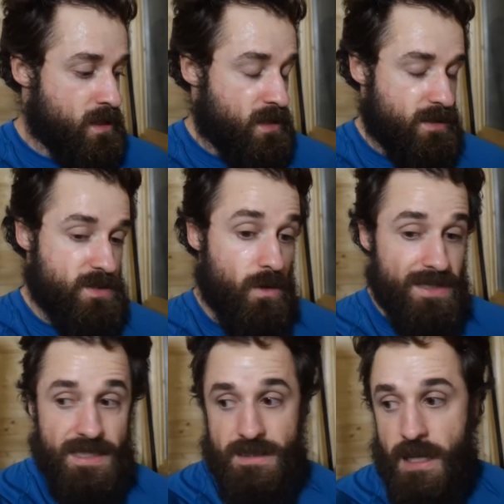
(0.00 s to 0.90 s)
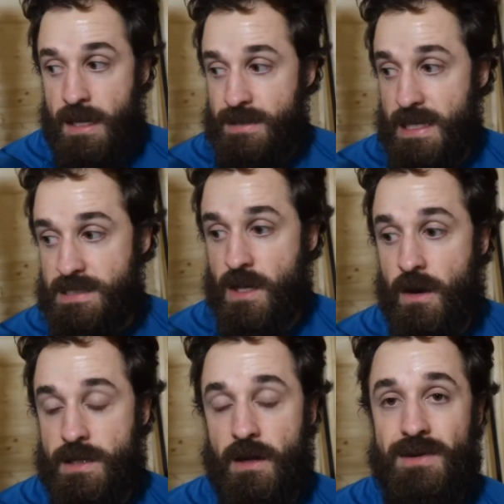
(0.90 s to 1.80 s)
So I did this
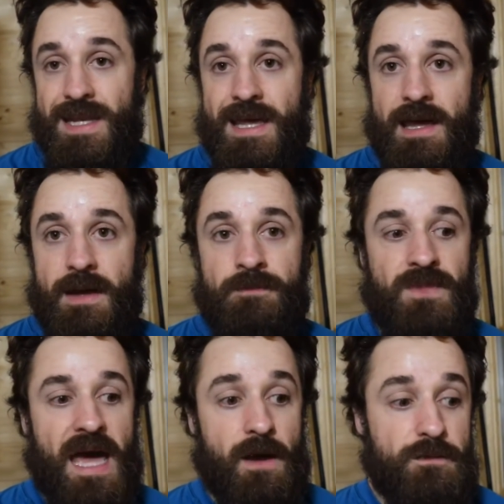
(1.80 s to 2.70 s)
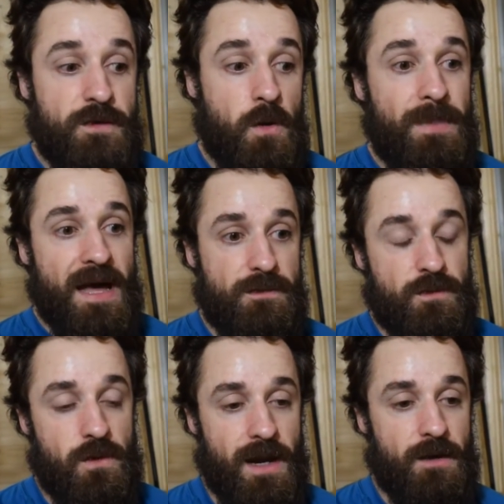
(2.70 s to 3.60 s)
cardio in here, and I feel better
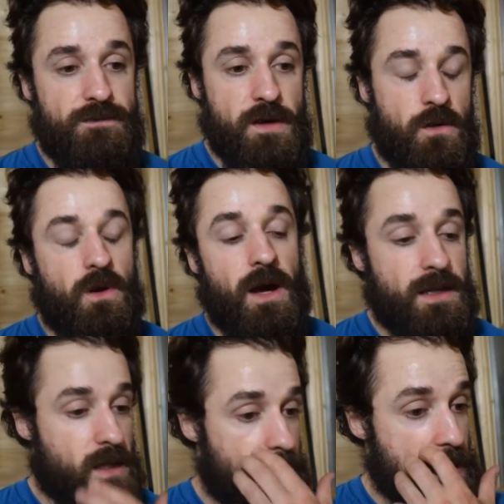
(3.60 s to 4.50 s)
for it. I feel like